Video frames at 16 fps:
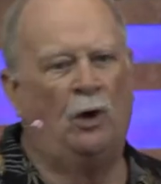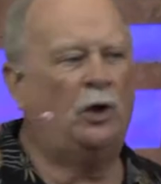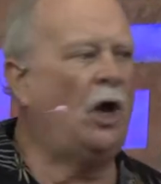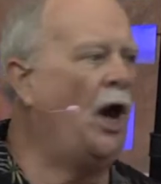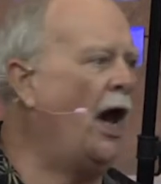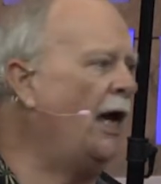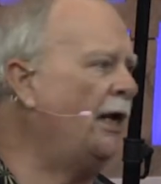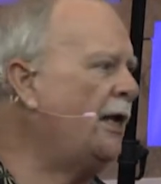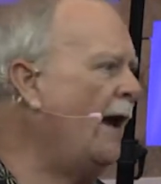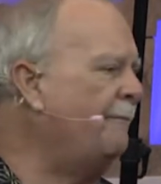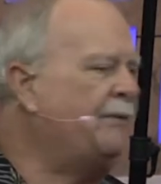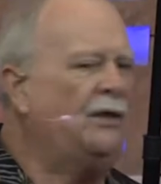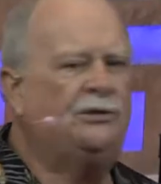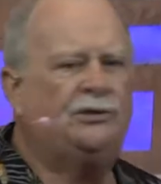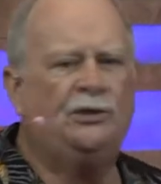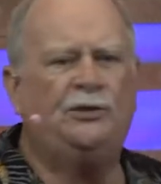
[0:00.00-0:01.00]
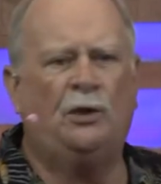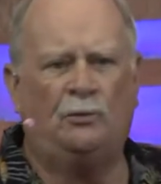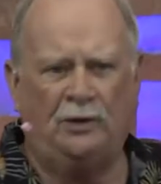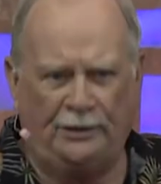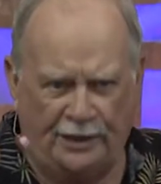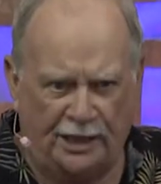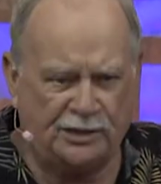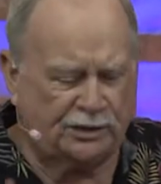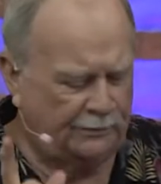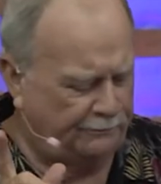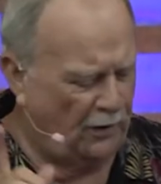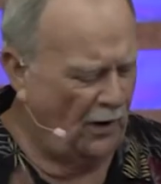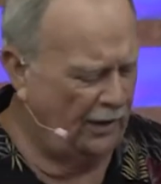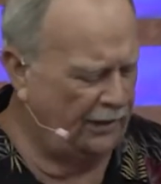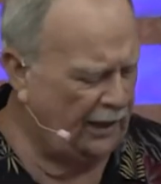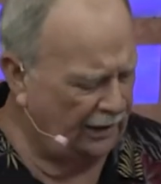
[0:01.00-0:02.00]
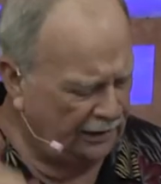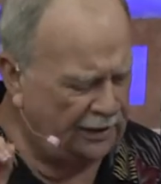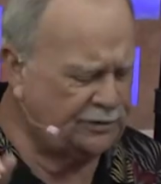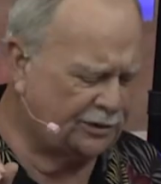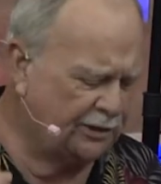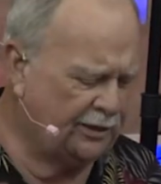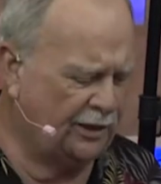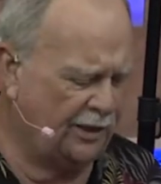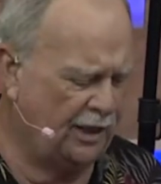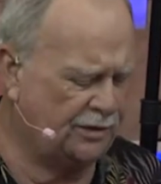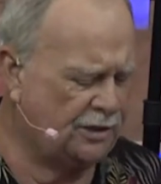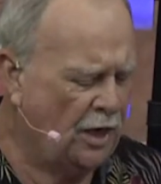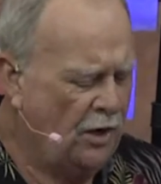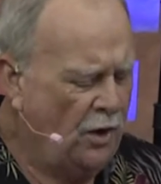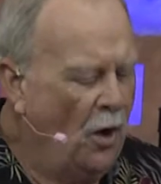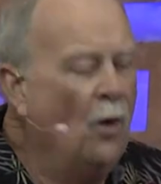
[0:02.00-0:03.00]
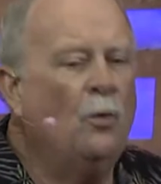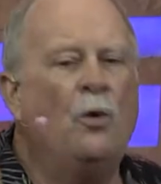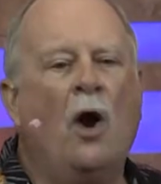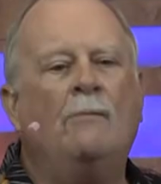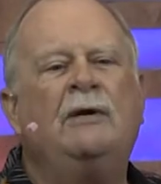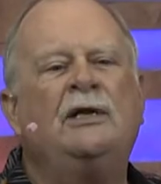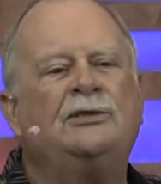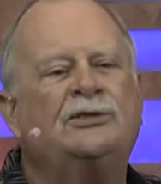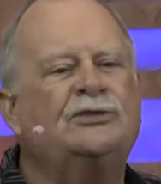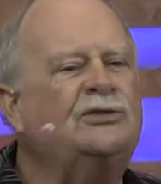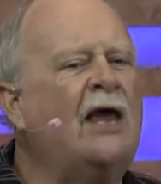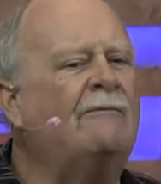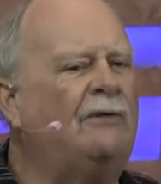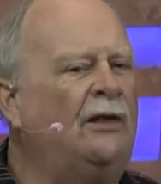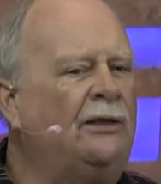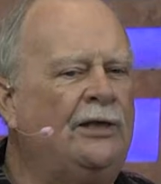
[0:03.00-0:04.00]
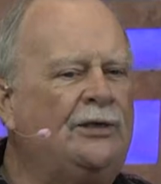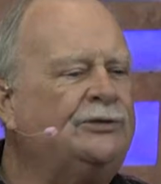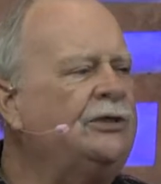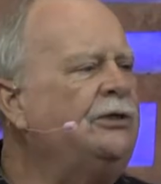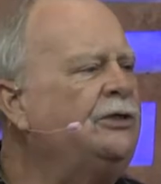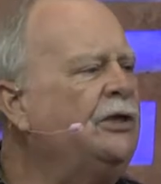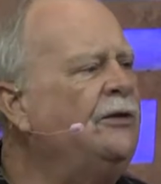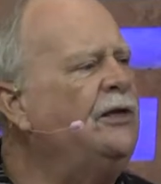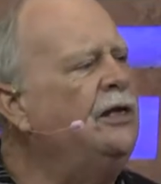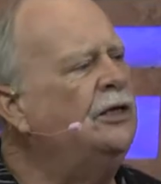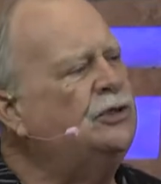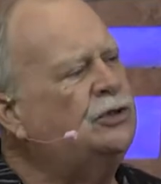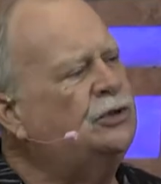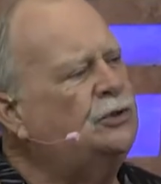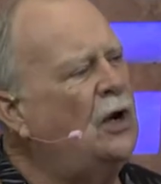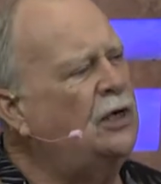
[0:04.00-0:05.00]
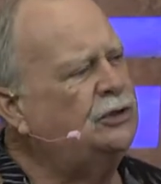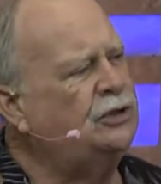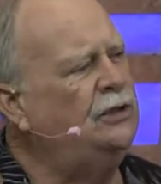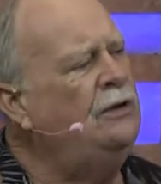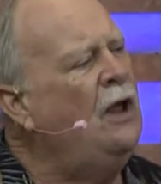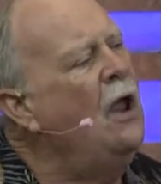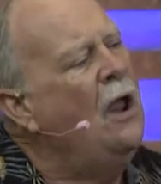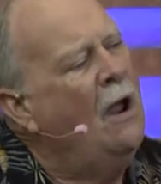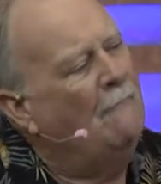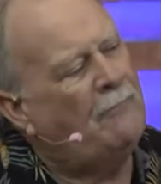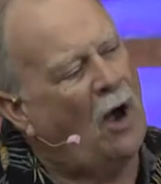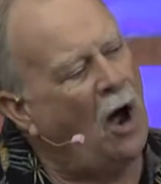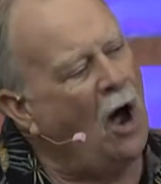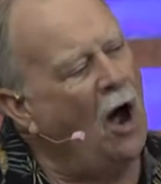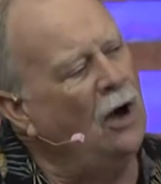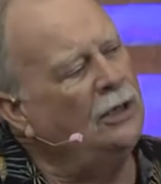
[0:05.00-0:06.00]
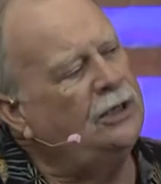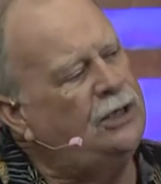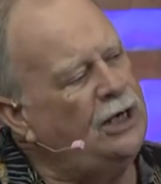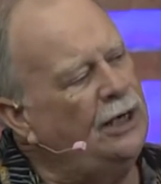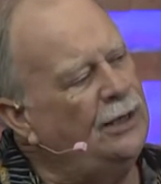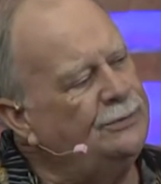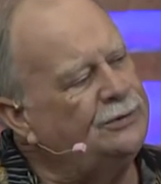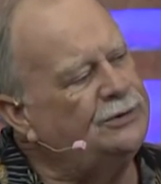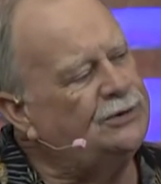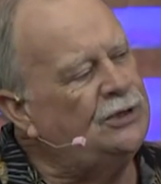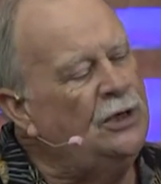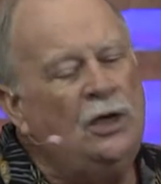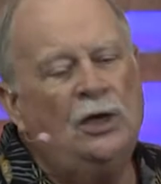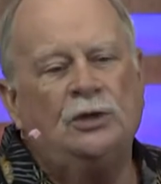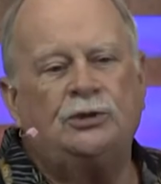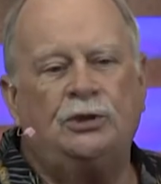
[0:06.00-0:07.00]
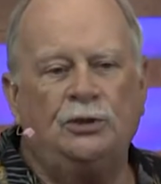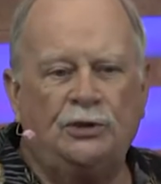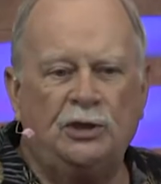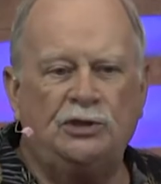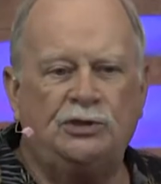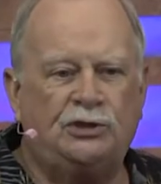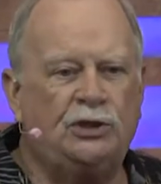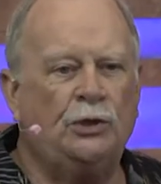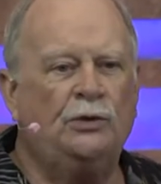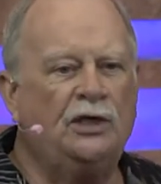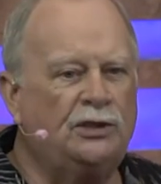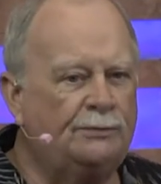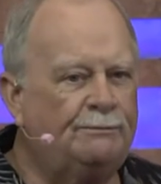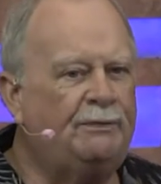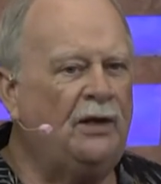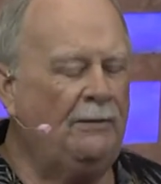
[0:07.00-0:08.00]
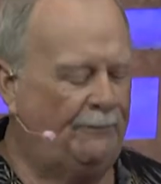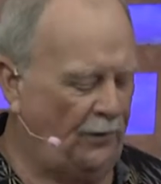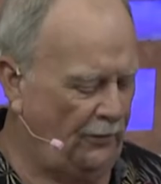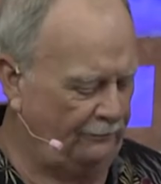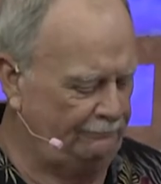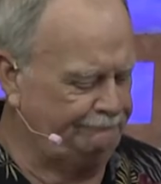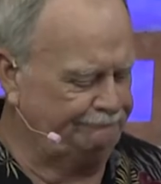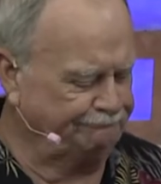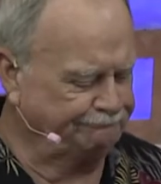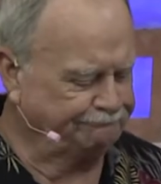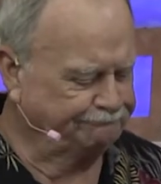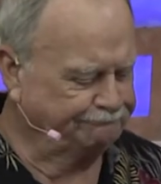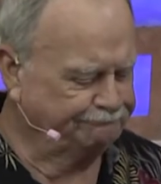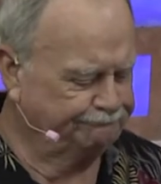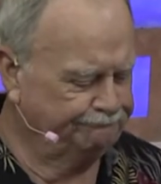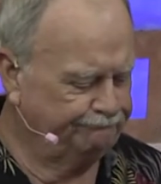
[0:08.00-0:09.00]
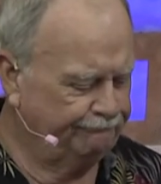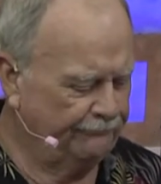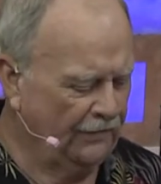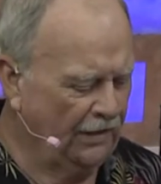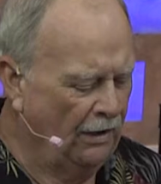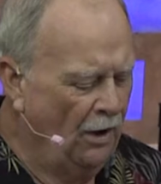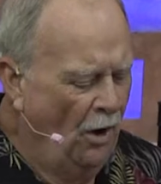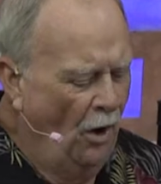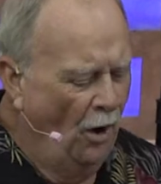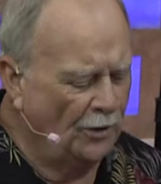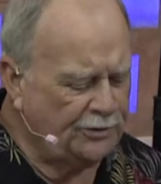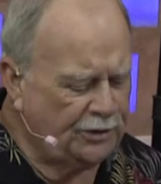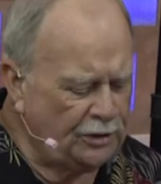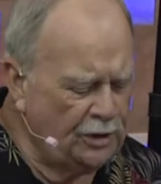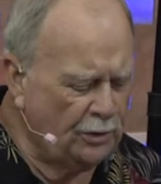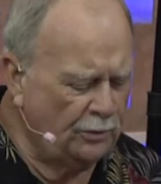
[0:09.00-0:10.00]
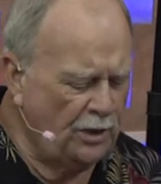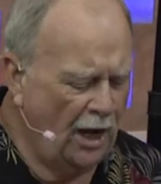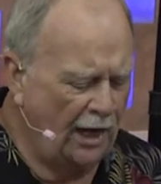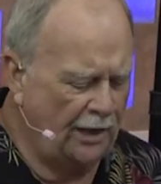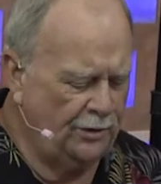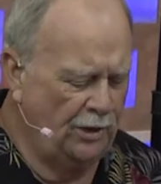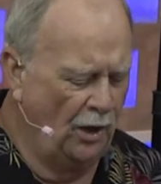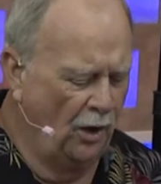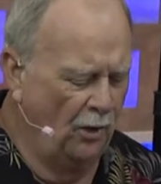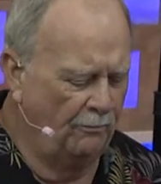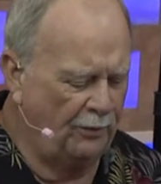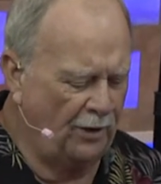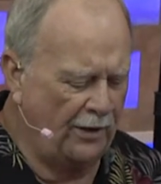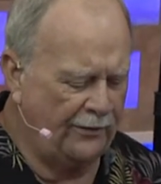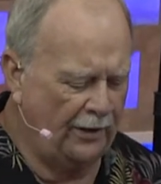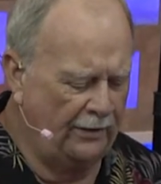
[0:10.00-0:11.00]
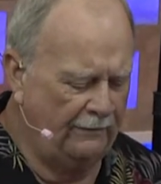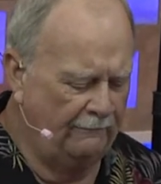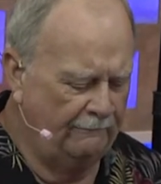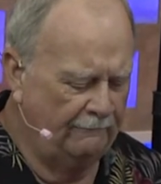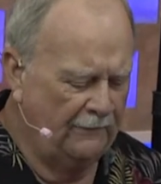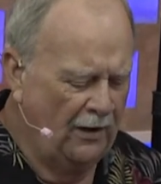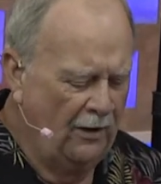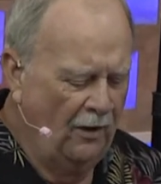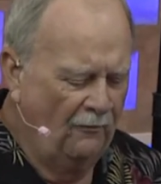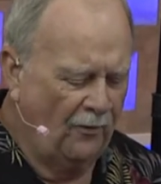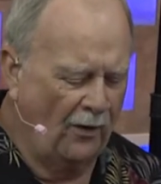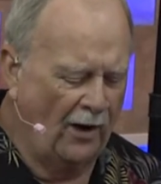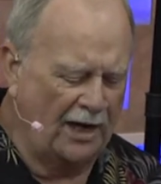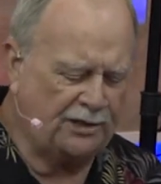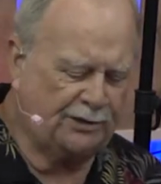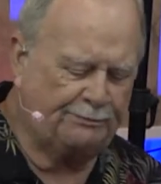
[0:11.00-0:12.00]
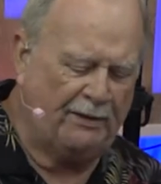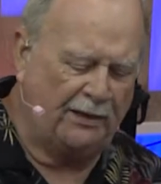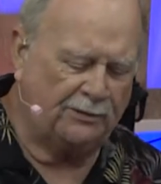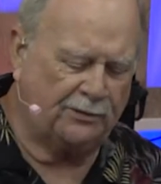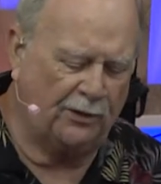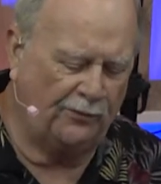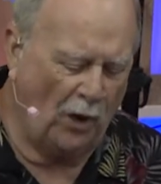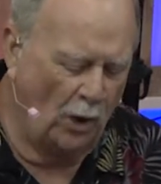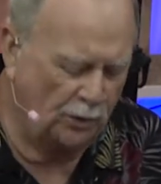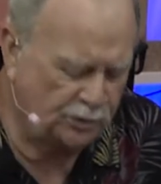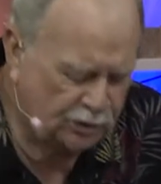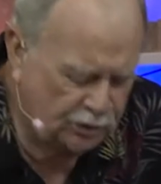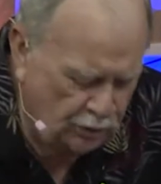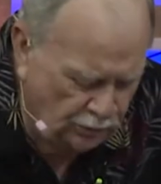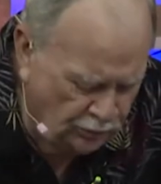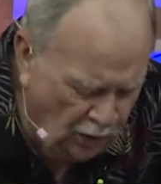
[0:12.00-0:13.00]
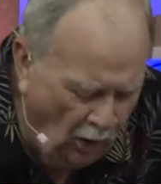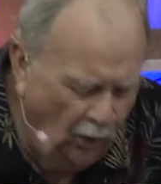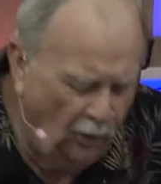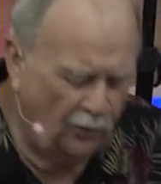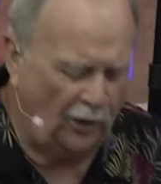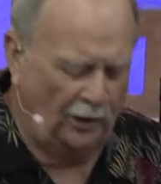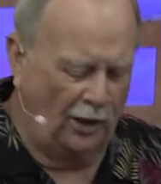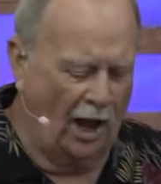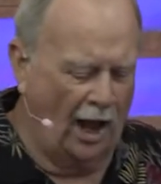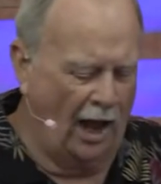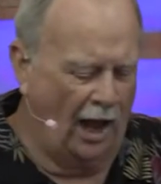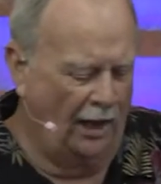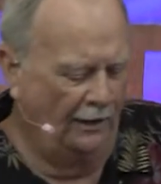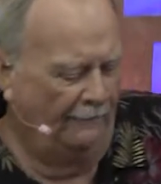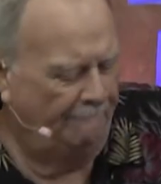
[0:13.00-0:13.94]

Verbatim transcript: caught up into the religion part. Now, listen to this Romans 7, listen to the instruction Paul gives to the Jewish people. Or do you not know, brethren, for I speak to those who know the law,